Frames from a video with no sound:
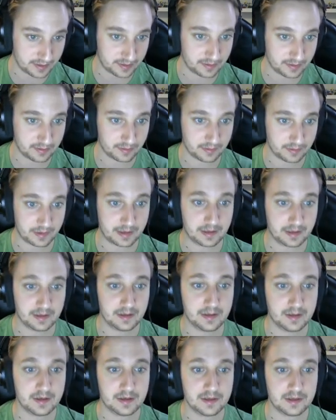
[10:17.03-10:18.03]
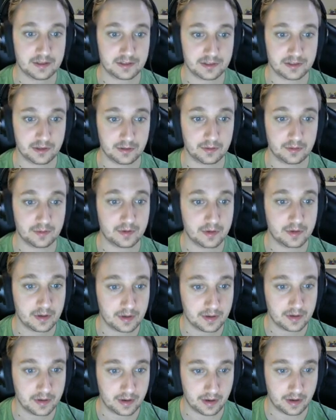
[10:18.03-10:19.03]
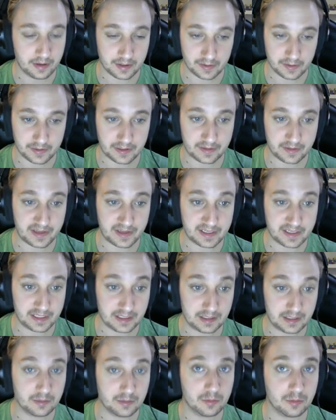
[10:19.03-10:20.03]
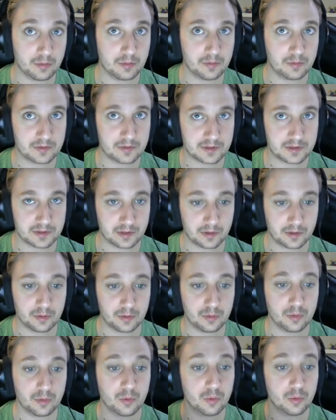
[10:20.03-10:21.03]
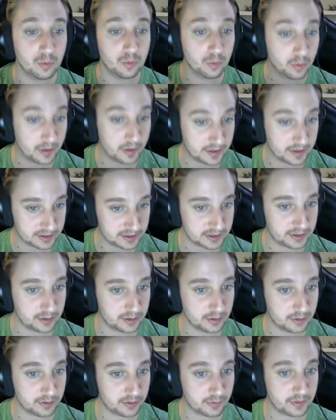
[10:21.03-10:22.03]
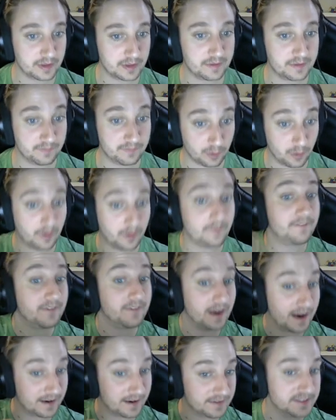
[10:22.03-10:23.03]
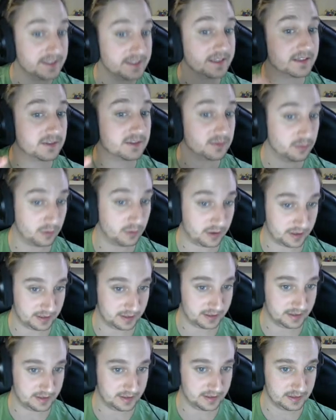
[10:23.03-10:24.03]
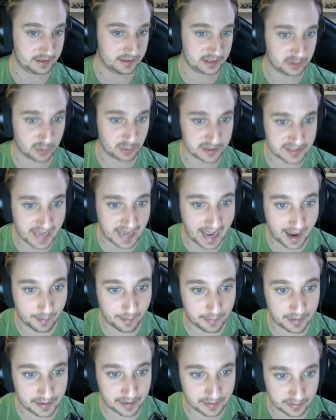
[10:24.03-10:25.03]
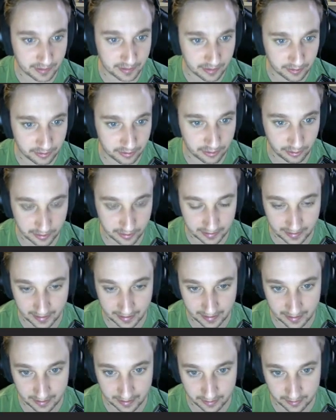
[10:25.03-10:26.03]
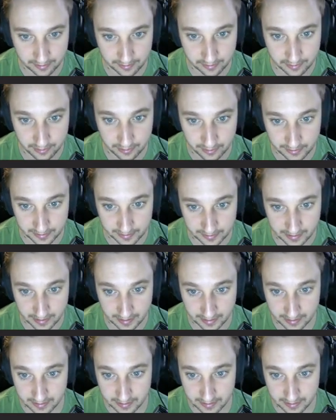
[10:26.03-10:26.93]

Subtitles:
Right? So you land on that E. So 1, 2, 3, 4, 5, 6, 1 is what's happening there, 38 and 39.